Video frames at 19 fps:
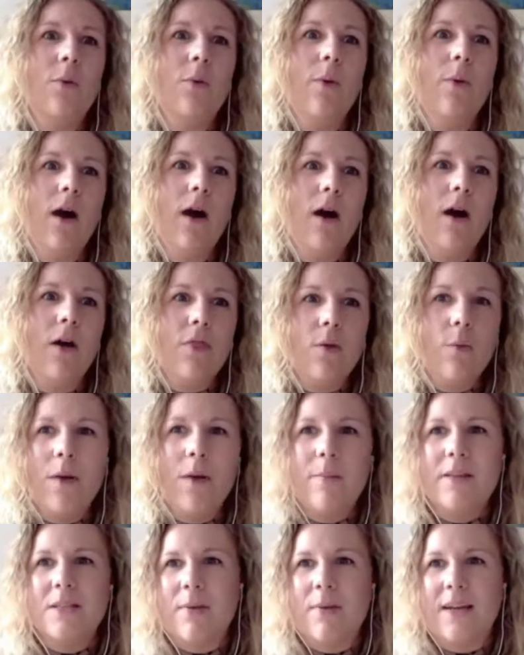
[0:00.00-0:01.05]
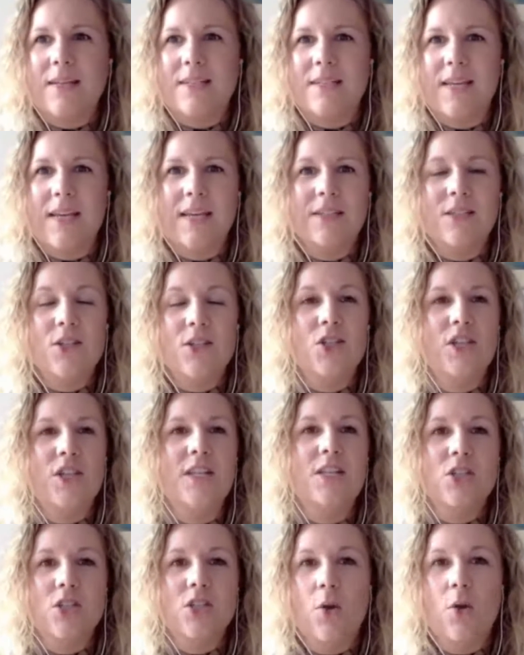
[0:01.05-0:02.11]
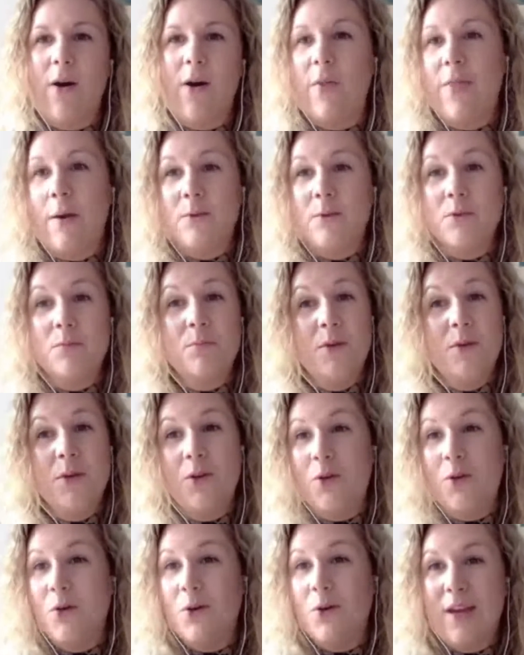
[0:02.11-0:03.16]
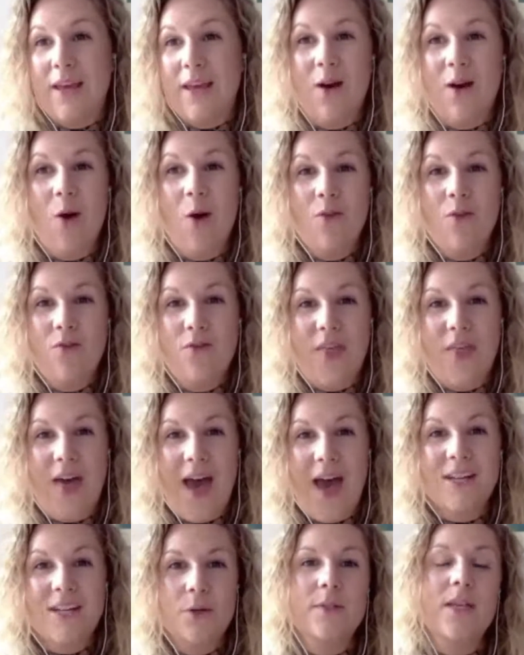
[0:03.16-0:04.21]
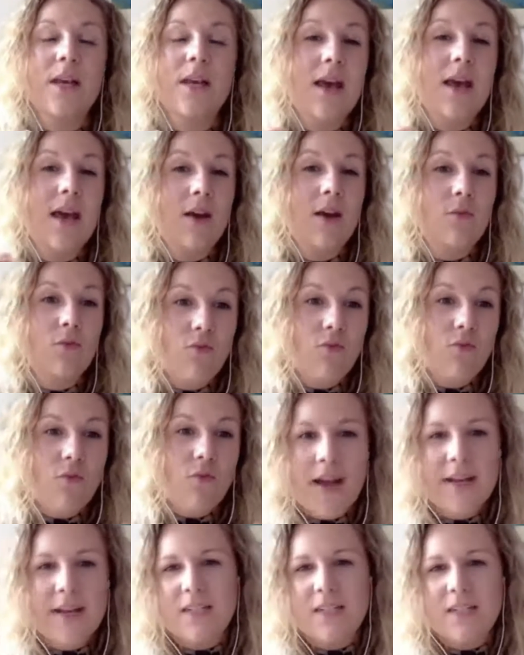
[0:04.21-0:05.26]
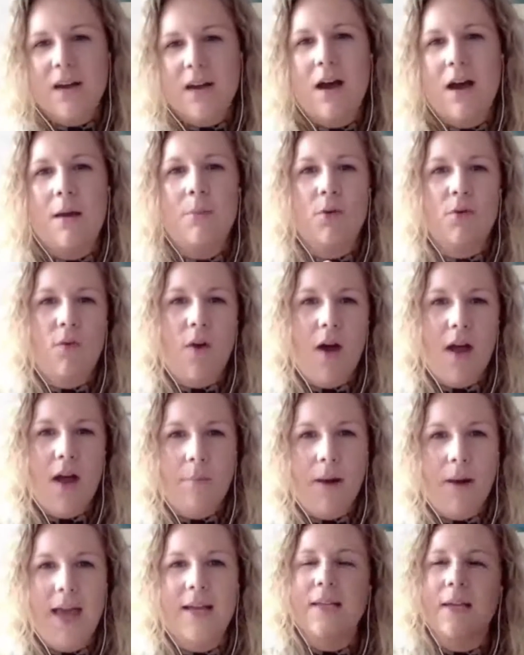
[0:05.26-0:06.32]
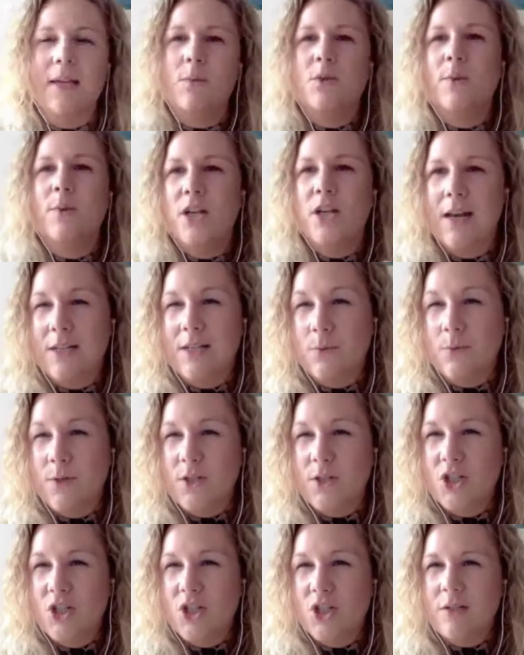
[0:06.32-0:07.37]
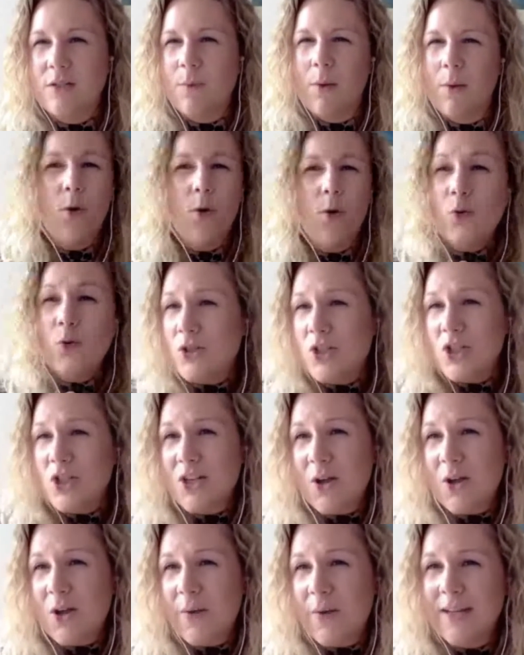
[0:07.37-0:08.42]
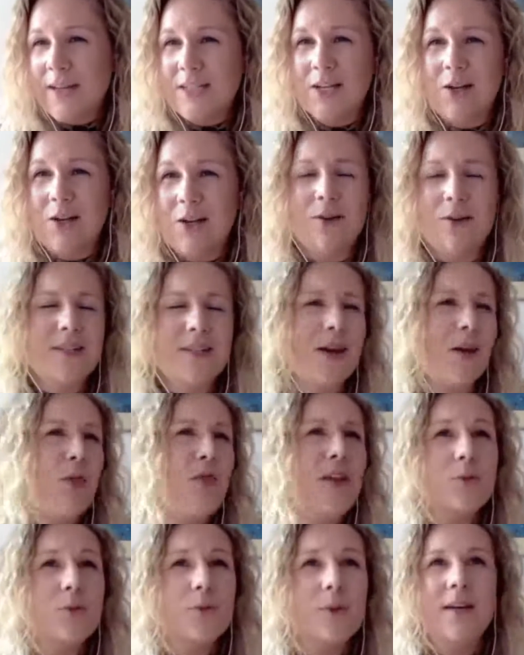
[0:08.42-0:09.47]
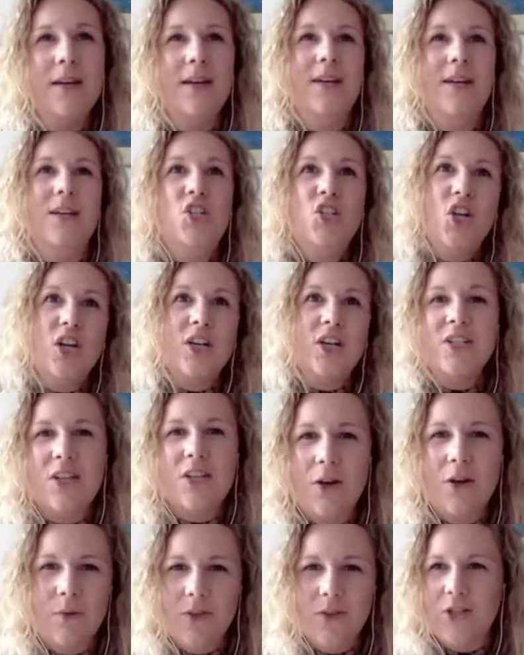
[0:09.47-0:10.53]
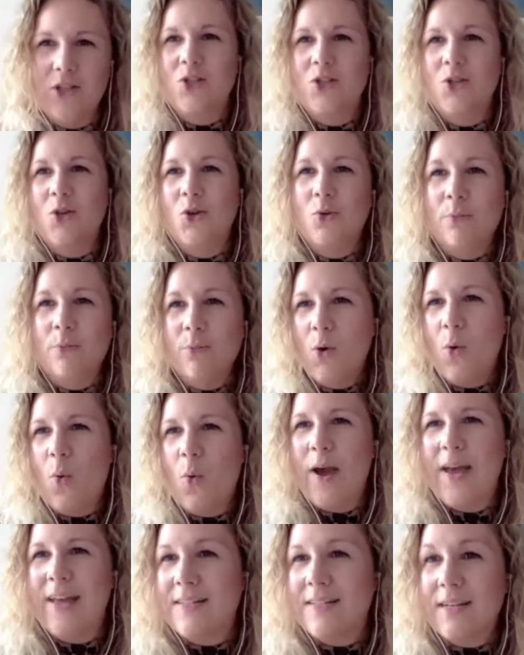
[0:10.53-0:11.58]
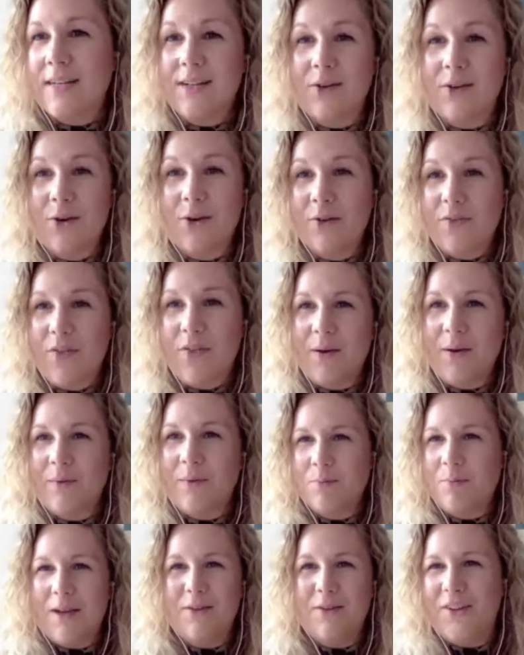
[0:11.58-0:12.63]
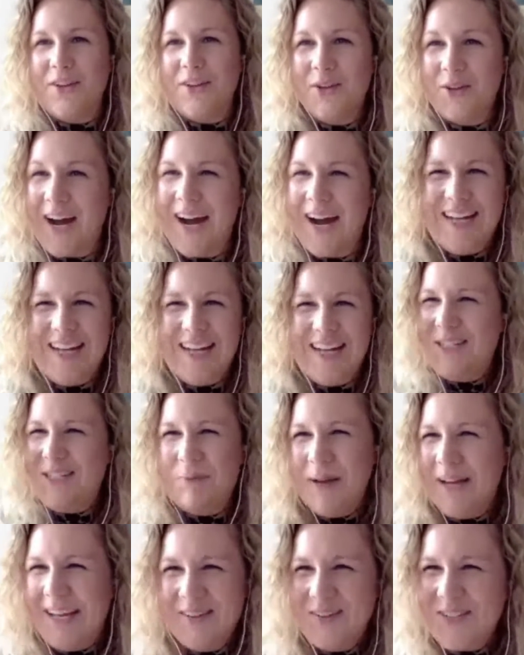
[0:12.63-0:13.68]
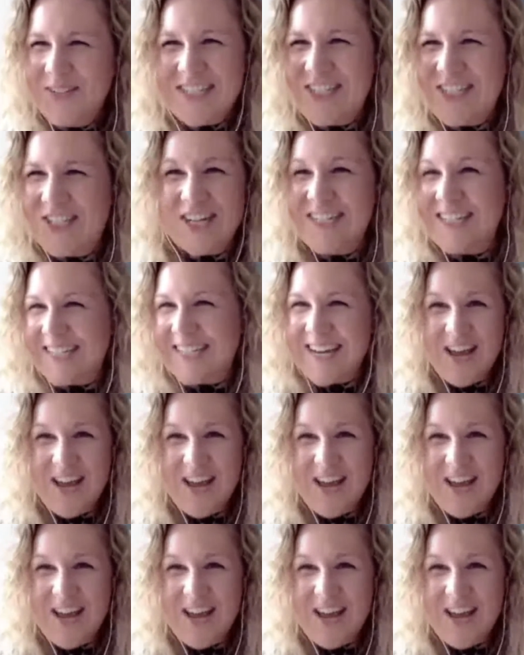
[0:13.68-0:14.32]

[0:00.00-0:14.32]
other women's magazines. She did so well. And that was purely off that. She was the right time, the right place. It was when journalists we were all just going into lockdown. Things were just, the Zoom quiz. I don't know if that was big for you guys, but it was just